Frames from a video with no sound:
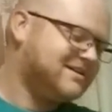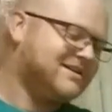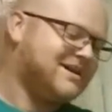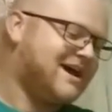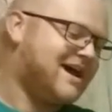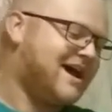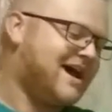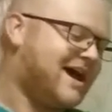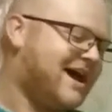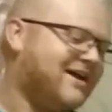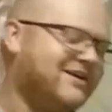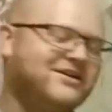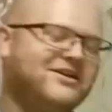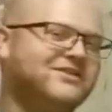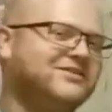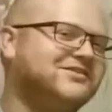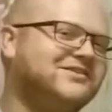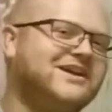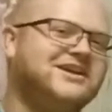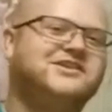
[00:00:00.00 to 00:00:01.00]
I
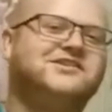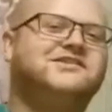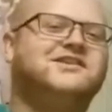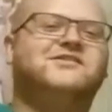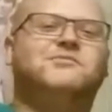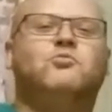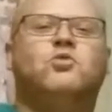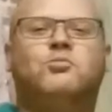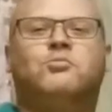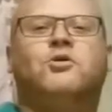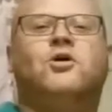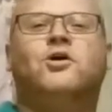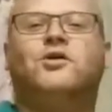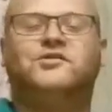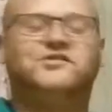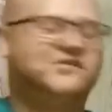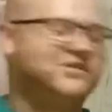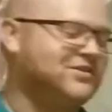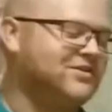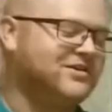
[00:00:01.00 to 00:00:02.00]
have to say, it just gives more
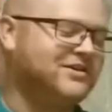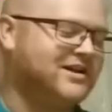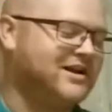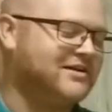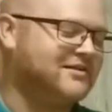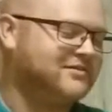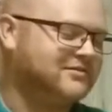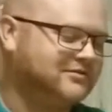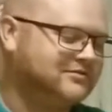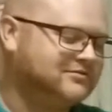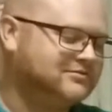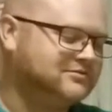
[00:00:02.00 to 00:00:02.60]
balls to it.